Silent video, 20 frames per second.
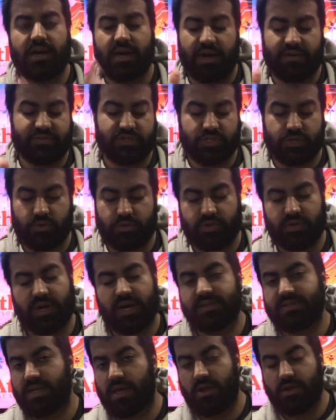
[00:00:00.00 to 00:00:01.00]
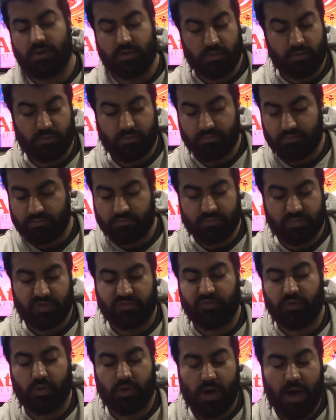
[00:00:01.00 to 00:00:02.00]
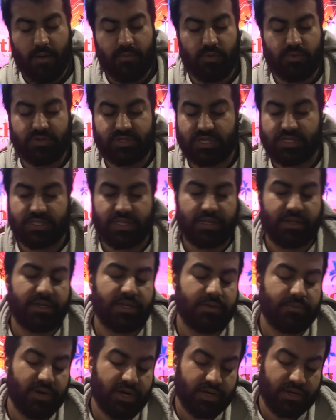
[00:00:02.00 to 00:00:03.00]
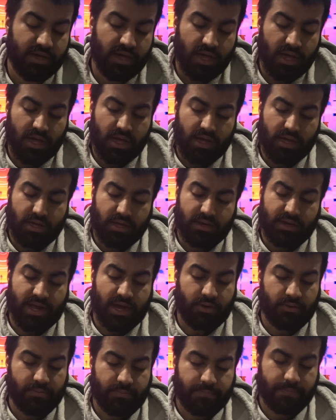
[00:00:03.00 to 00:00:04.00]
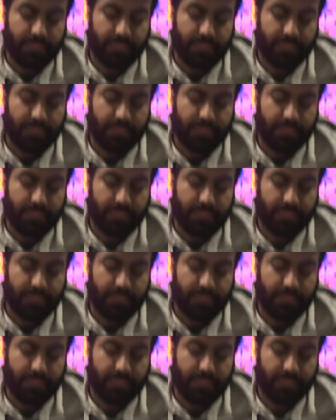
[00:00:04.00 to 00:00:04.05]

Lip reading: I've shown you guys how to do the full combo with just Lady Debug. Now,